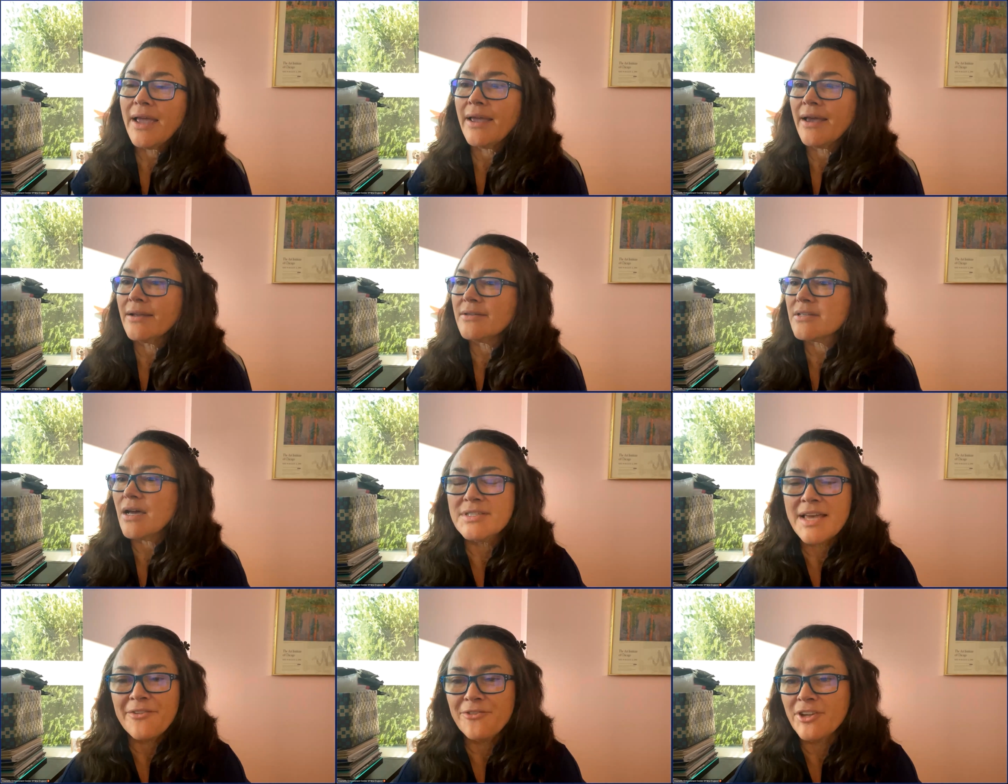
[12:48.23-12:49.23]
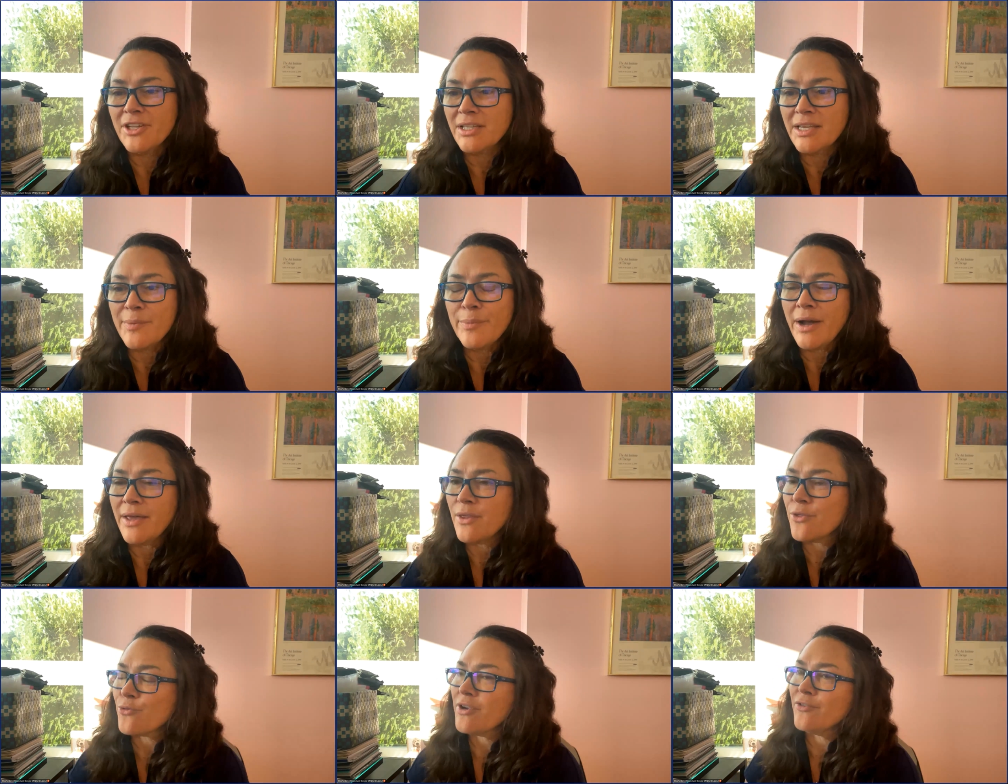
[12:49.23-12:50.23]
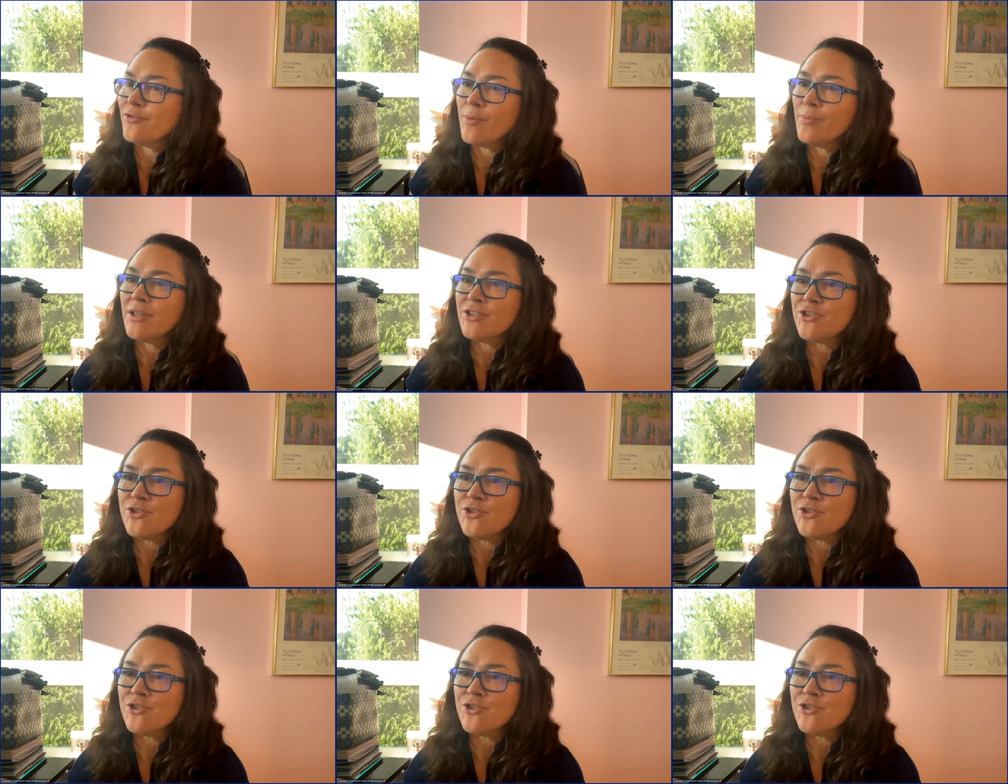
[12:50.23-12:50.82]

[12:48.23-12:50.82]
and definitely by the 3 to 4 months,